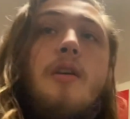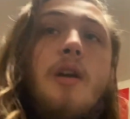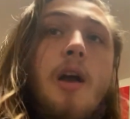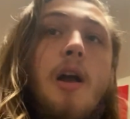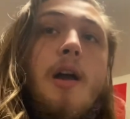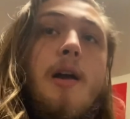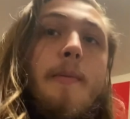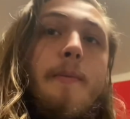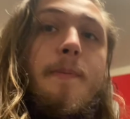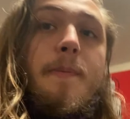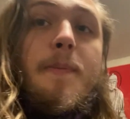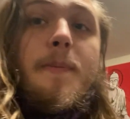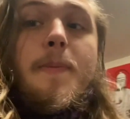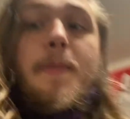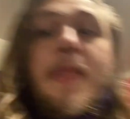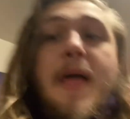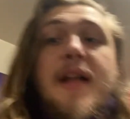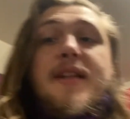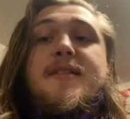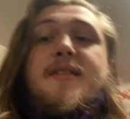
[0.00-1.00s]
Um,
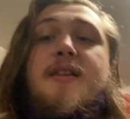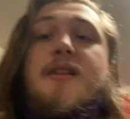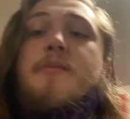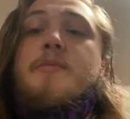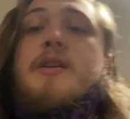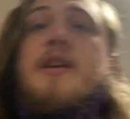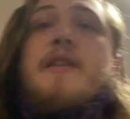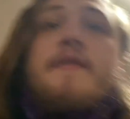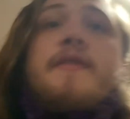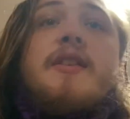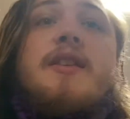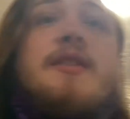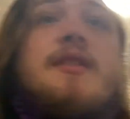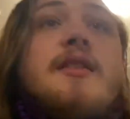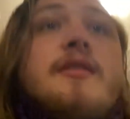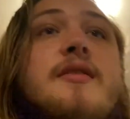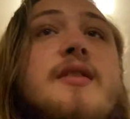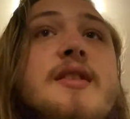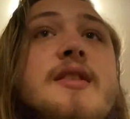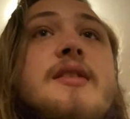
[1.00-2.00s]
that's gonna be it for this
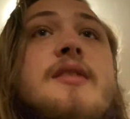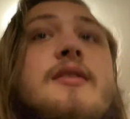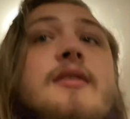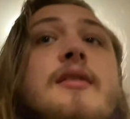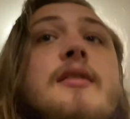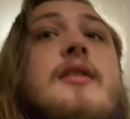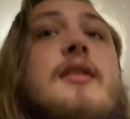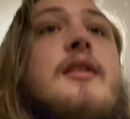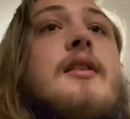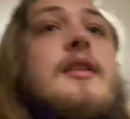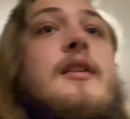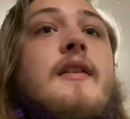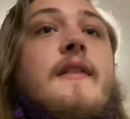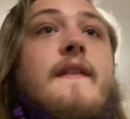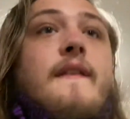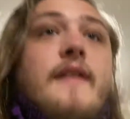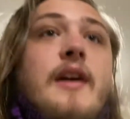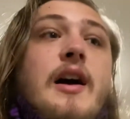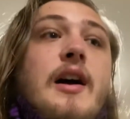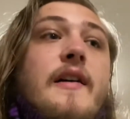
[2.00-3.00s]
series.
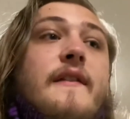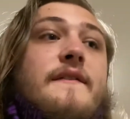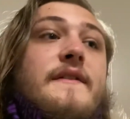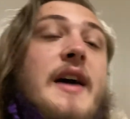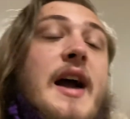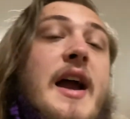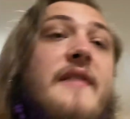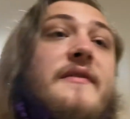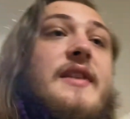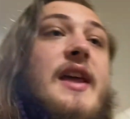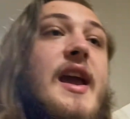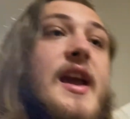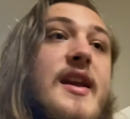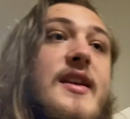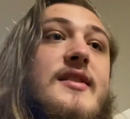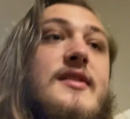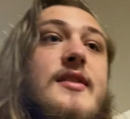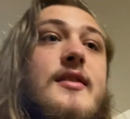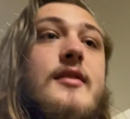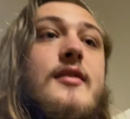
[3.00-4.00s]
Uh, five
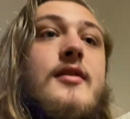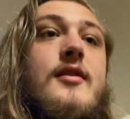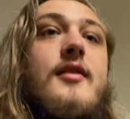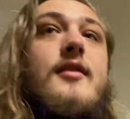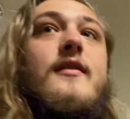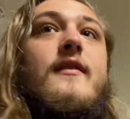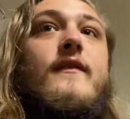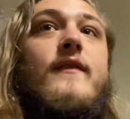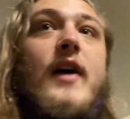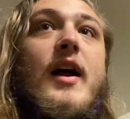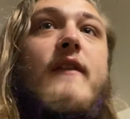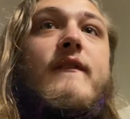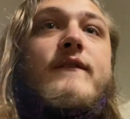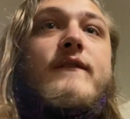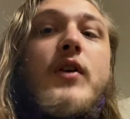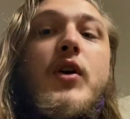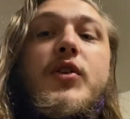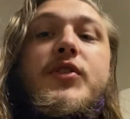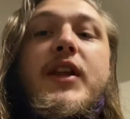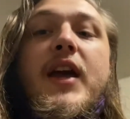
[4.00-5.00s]
days, five
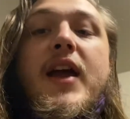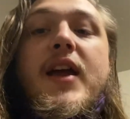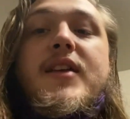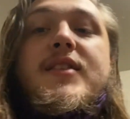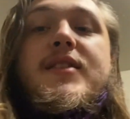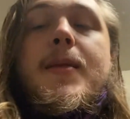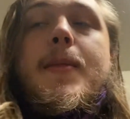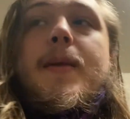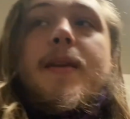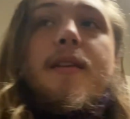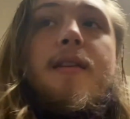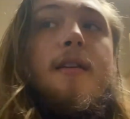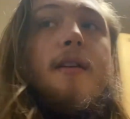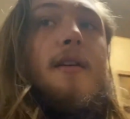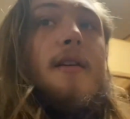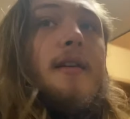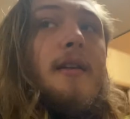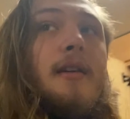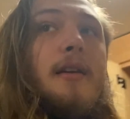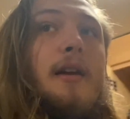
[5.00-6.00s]
full days, and then
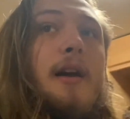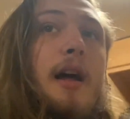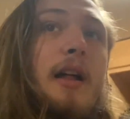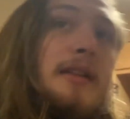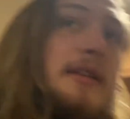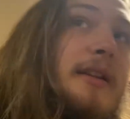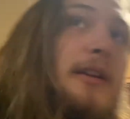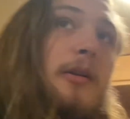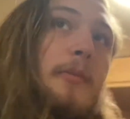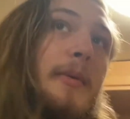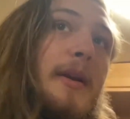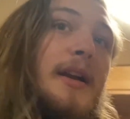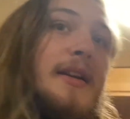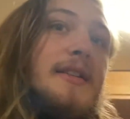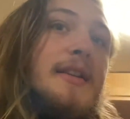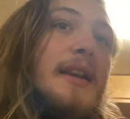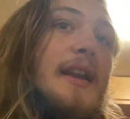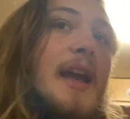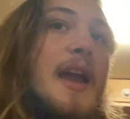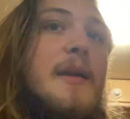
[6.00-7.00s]
a little bit of
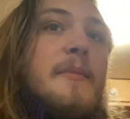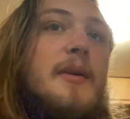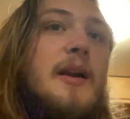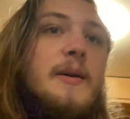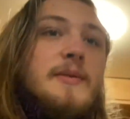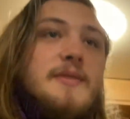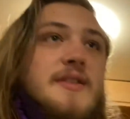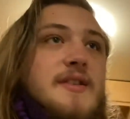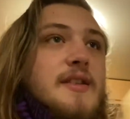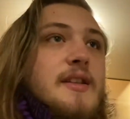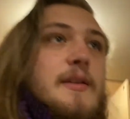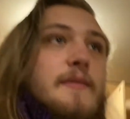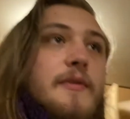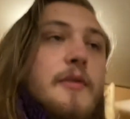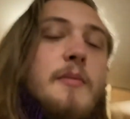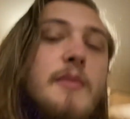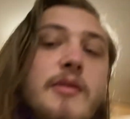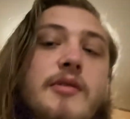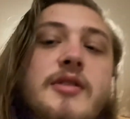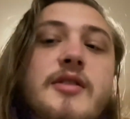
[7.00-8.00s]
today, but I was asleep for
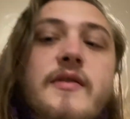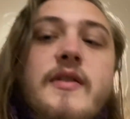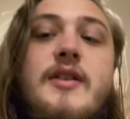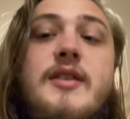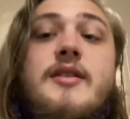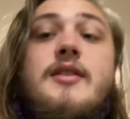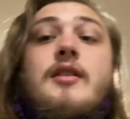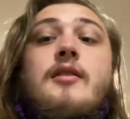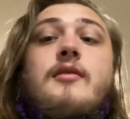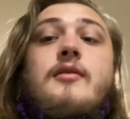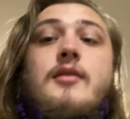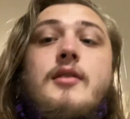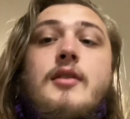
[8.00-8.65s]
most of it. So